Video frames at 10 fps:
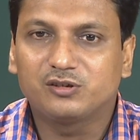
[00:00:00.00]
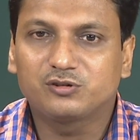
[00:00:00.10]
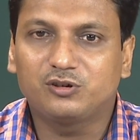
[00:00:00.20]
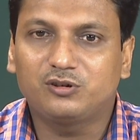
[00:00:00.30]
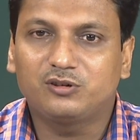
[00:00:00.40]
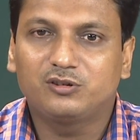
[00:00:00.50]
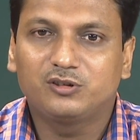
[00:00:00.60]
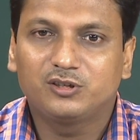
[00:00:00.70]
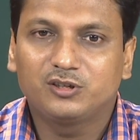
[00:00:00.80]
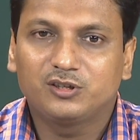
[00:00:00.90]

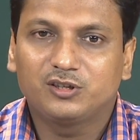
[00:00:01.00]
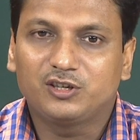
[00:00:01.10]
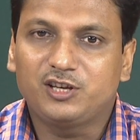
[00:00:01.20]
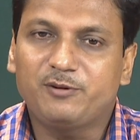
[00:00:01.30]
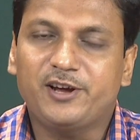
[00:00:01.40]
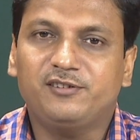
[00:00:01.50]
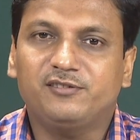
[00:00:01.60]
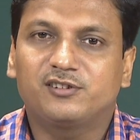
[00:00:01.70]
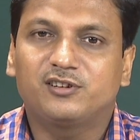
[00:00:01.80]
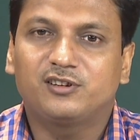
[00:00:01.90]
So,
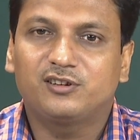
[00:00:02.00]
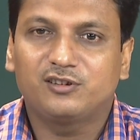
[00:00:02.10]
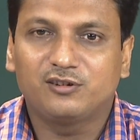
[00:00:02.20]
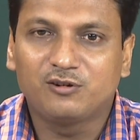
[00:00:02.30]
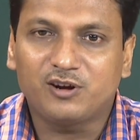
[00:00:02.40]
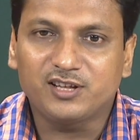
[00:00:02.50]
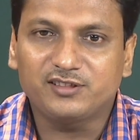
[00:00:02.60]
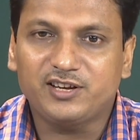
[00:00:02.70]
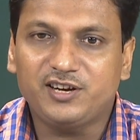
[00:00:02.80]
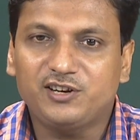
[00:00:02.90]
even lowering
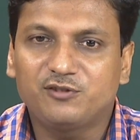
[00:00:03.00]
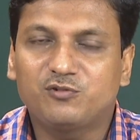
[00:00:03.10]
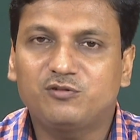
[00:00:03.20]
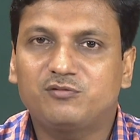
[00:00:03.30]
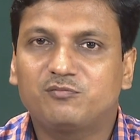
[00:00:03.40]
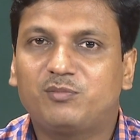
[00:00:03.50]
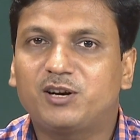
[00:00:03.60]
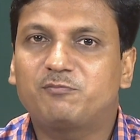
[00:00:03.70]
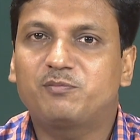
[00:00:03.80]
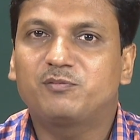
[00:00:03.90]
the heat input, but